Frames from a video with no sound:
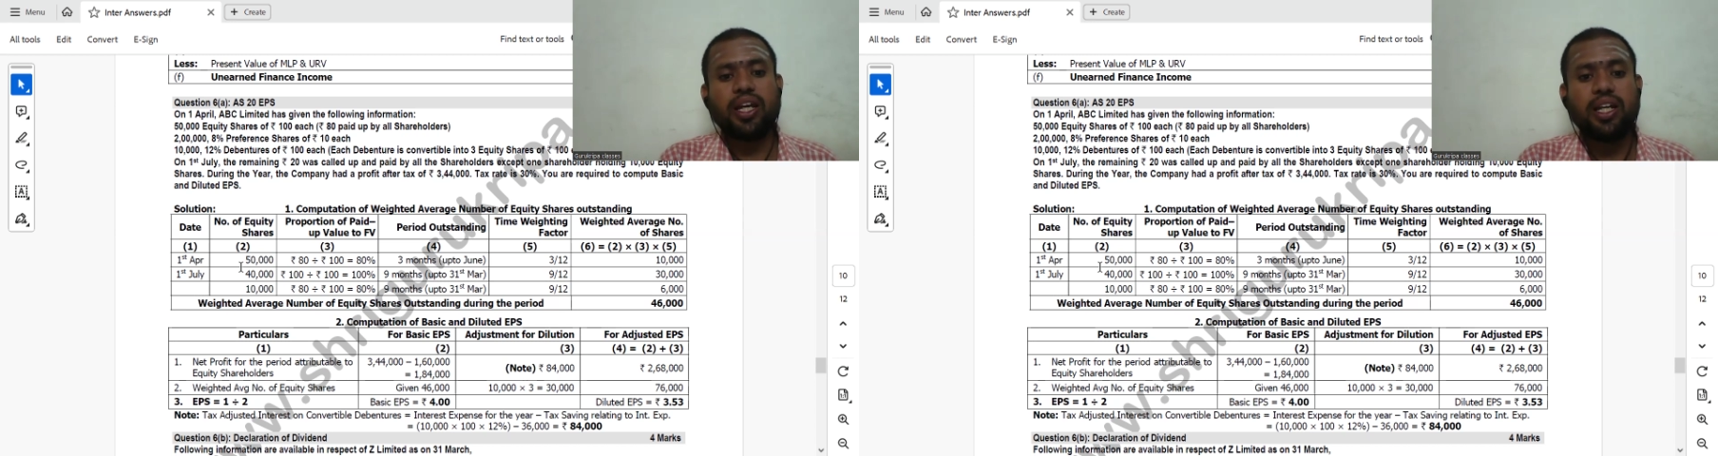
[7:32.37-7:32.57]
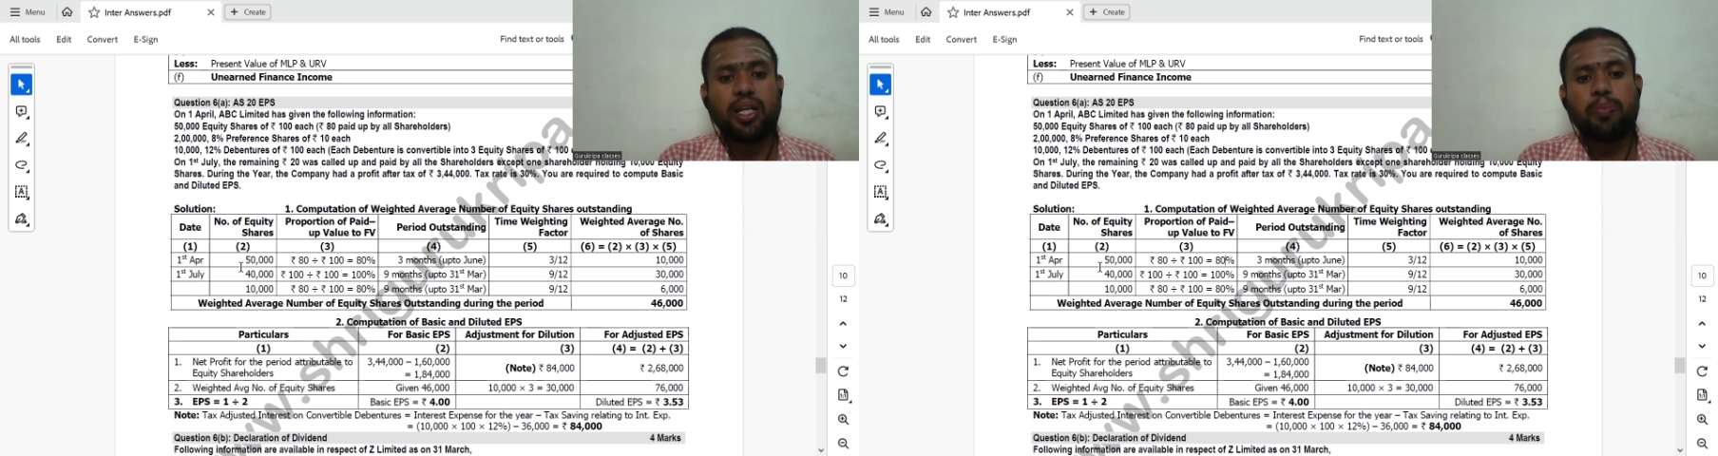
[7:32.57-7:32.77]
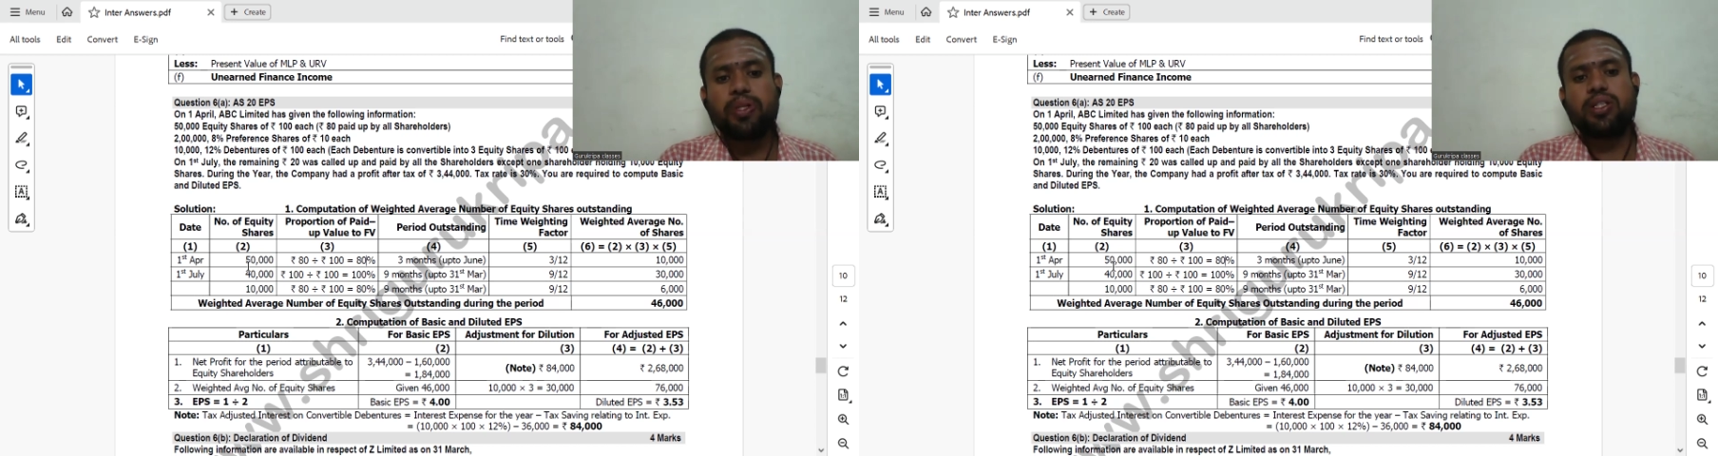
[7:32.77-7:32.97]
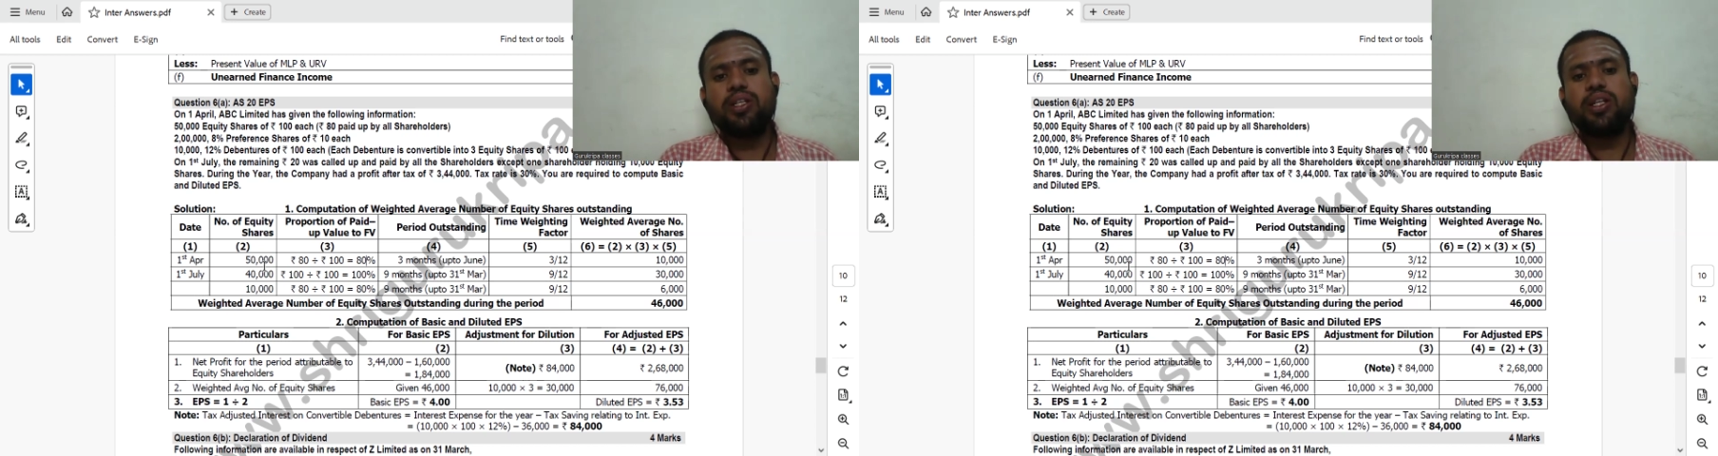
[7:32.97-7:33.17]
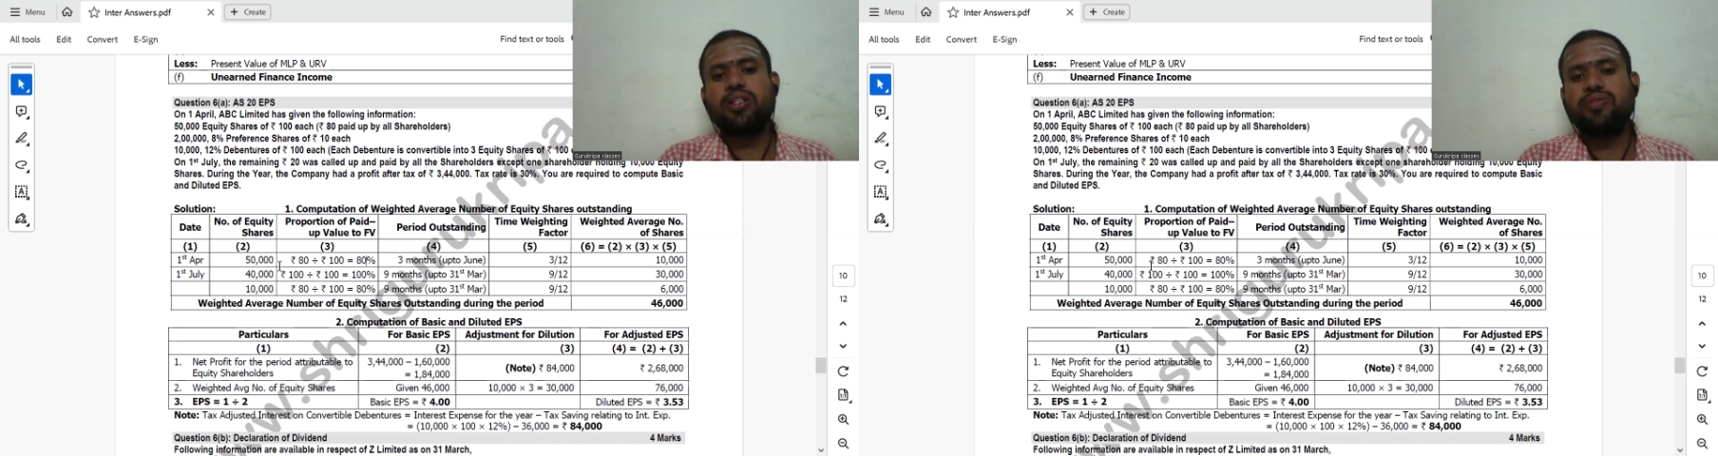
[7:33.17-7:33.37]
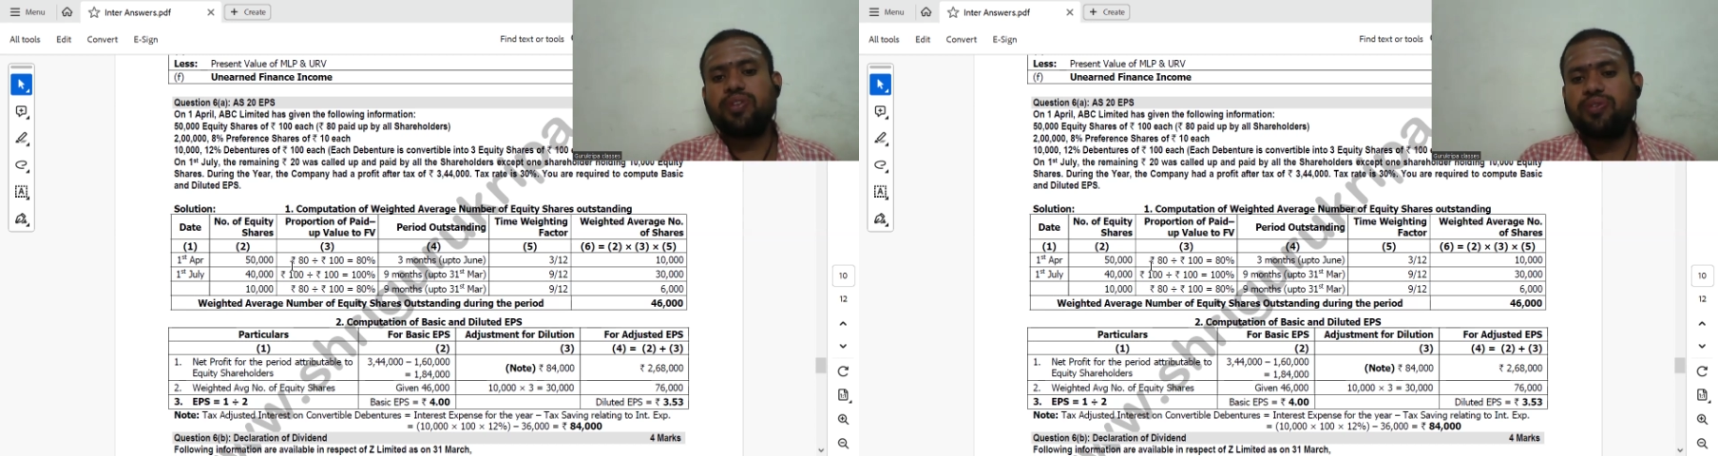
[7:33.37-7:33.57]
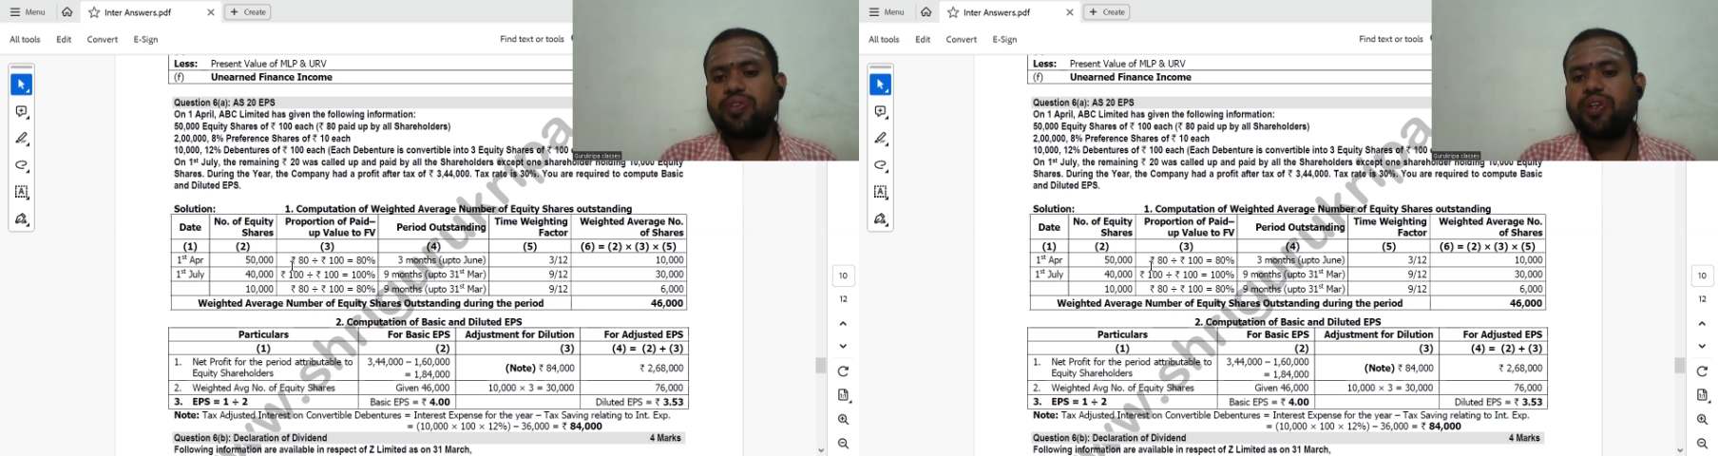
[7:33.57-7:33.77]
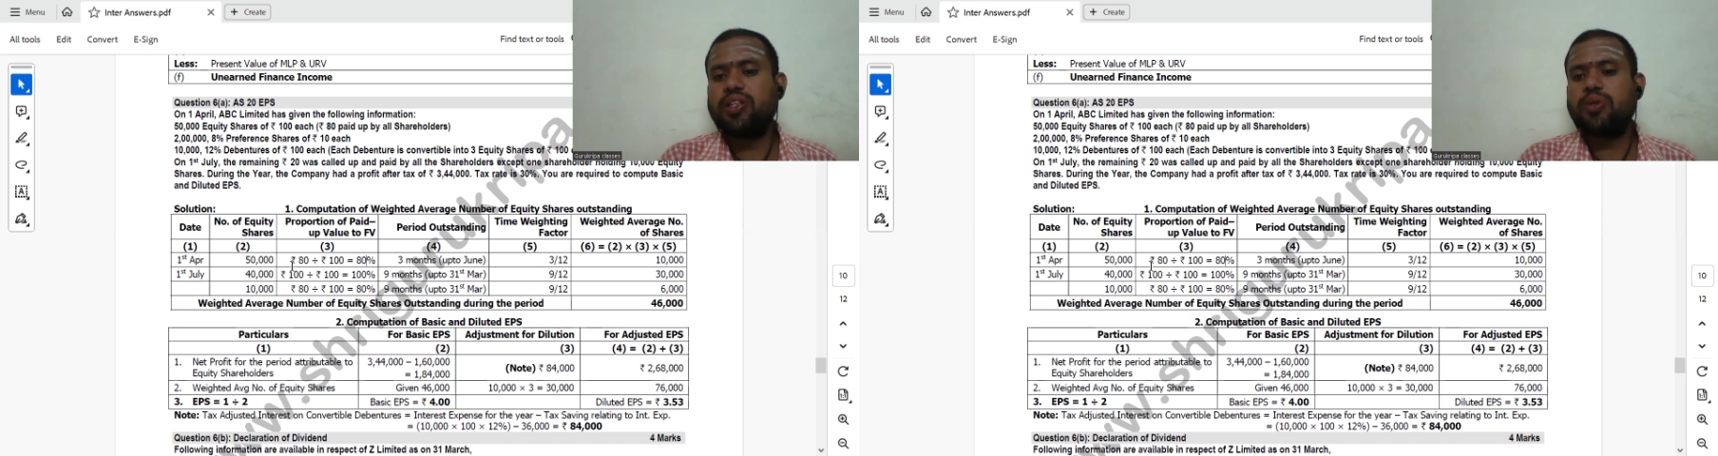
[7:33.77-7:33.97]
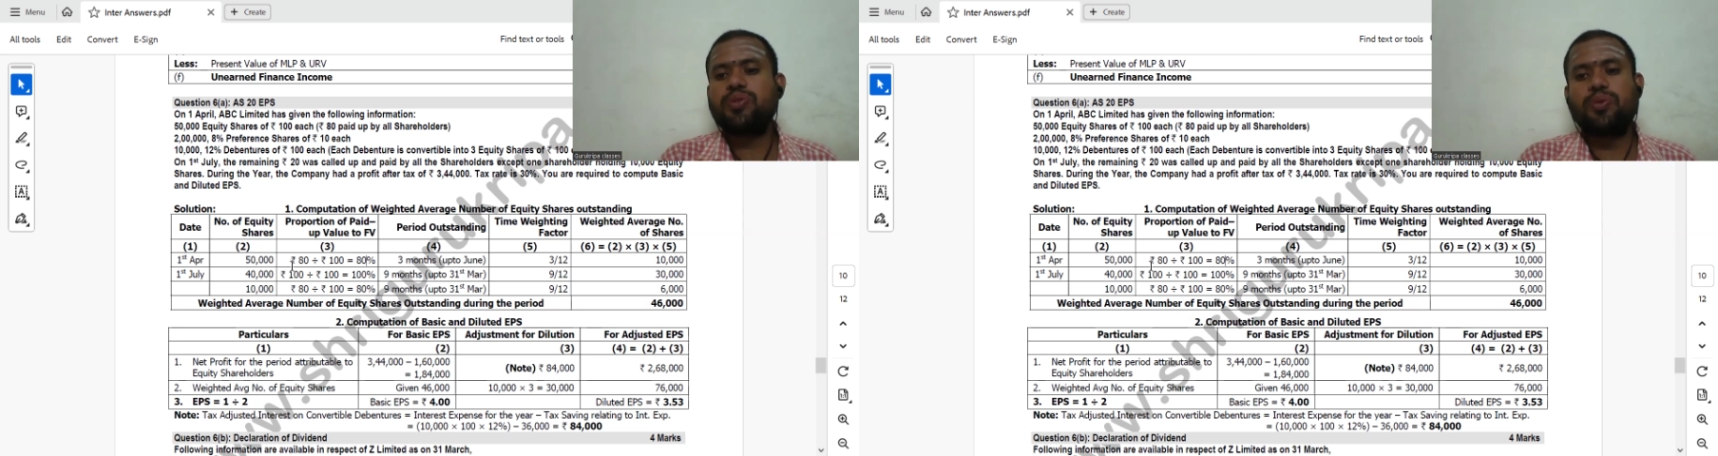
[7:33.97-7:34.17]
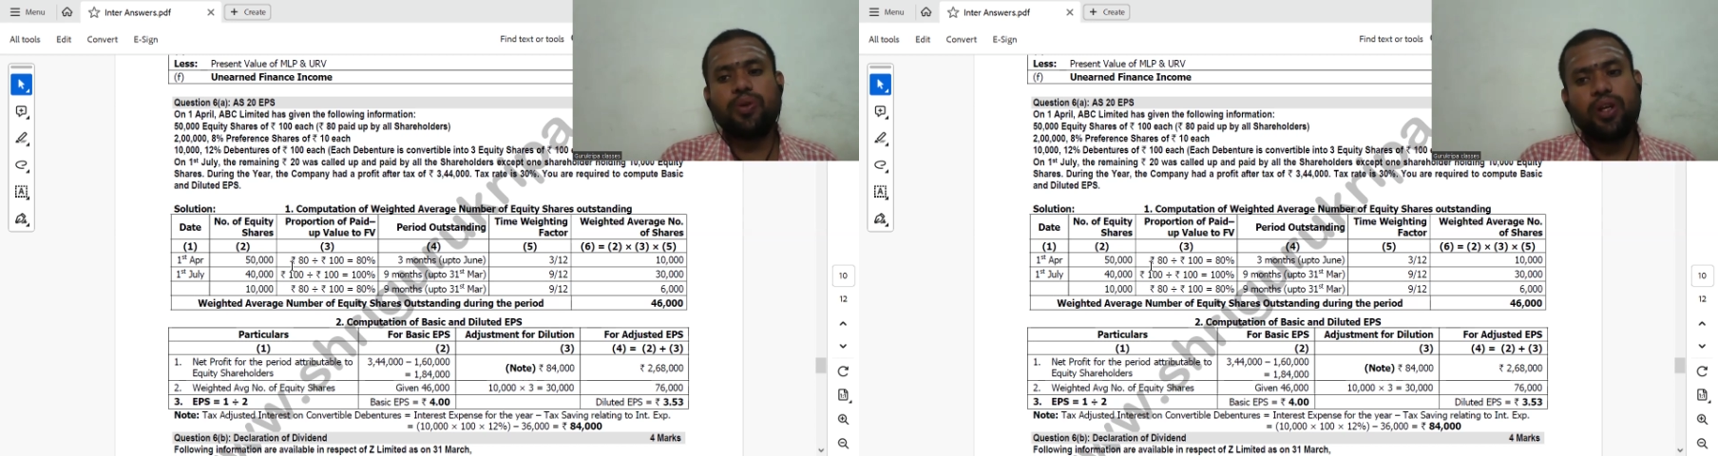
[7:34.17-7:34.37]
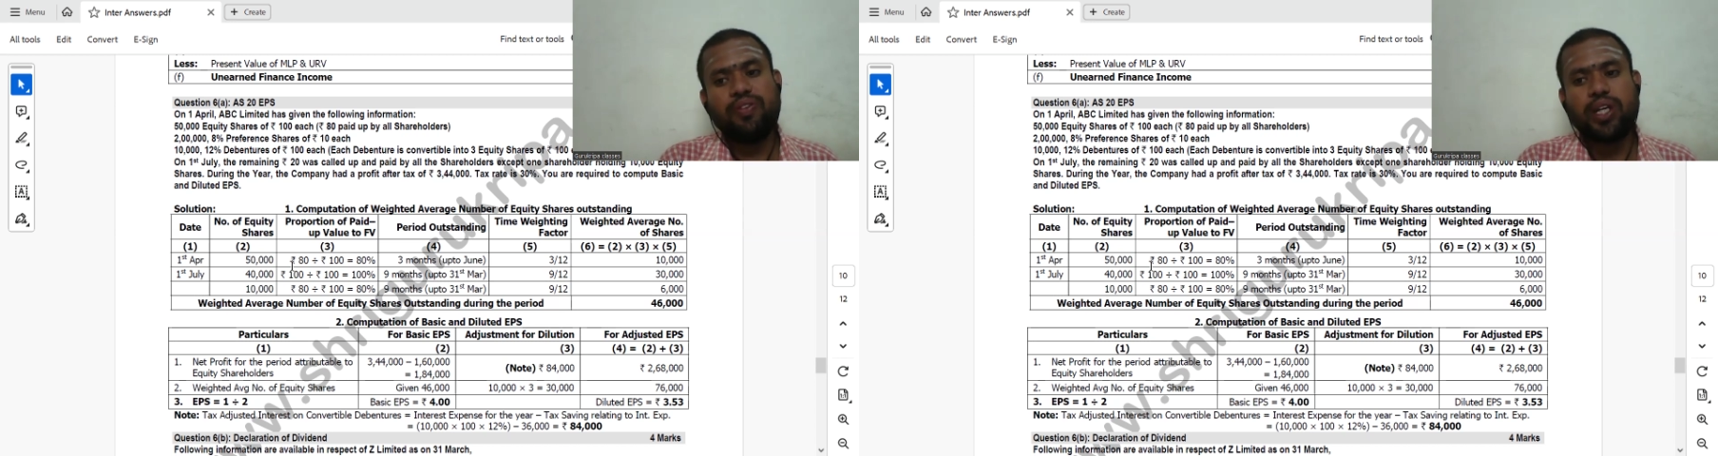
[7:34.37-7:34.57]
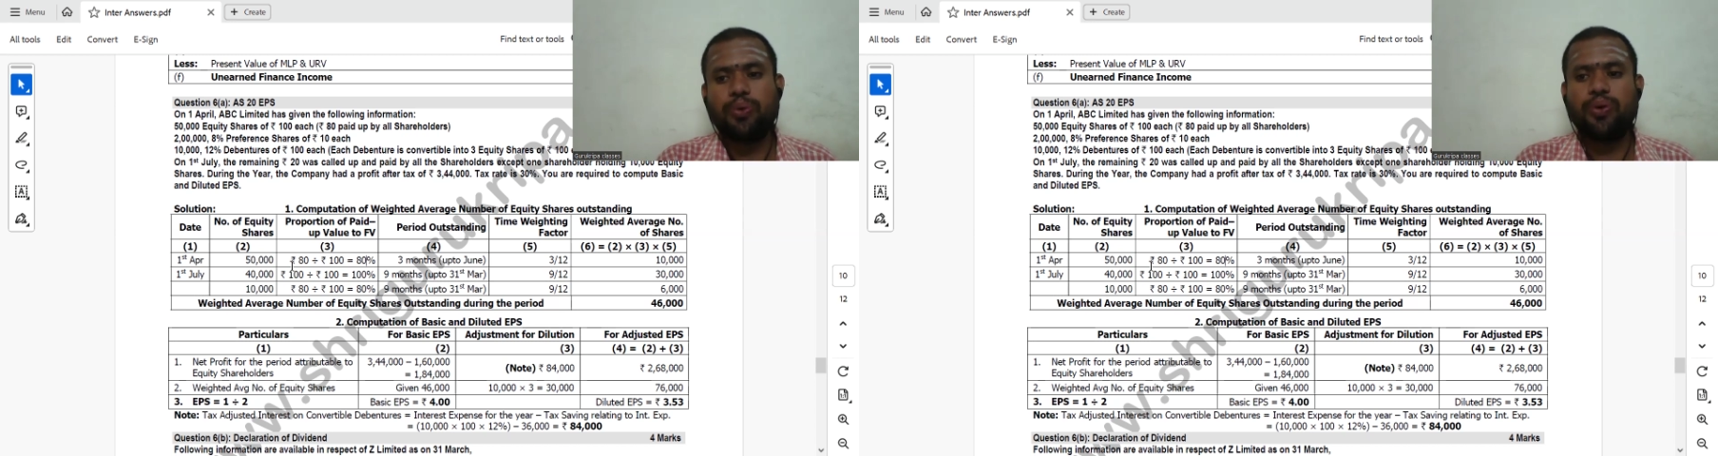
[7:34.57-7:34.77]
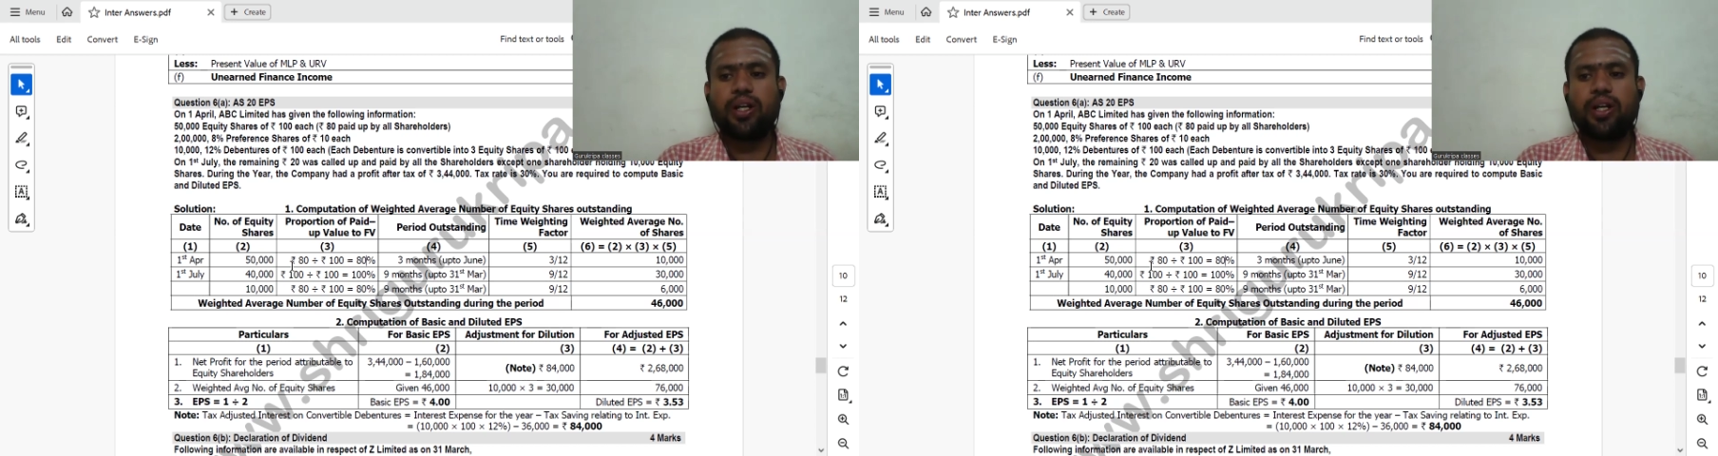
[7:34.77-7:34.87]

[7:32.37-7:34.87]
80% of the 50,000 only we have to